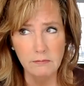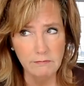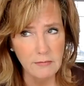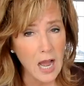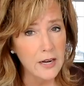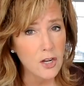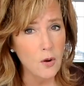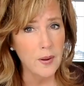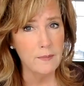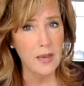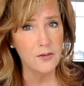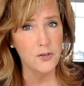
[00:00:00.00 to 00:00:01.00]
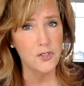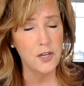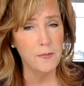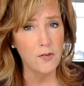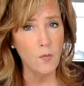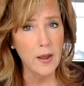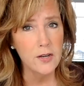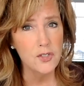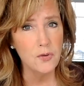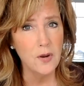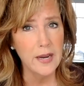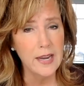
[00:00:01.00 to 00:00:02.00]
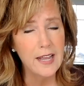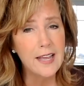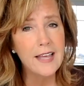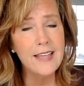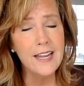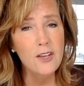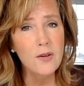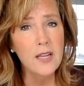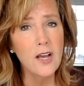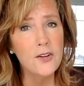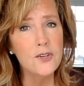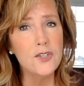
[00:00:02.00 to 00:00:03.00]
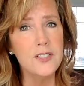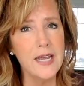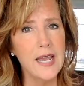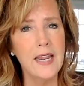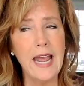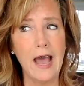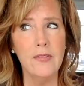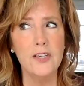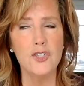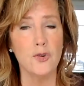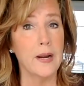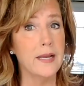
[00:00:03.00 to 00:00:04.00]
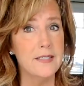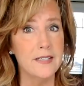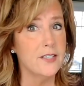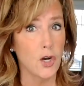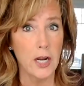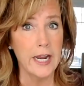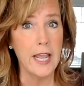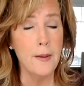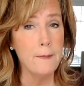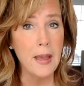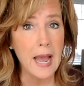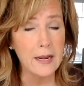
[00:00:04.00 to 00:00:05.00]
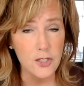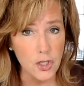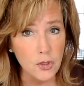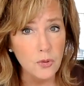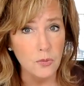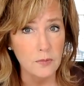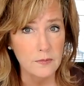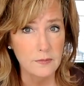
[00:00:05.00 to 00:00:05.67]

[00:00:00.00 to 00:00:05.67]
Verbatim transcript: ongoing mentorship if you want to join. Then you can understand how these transits are going to impact you.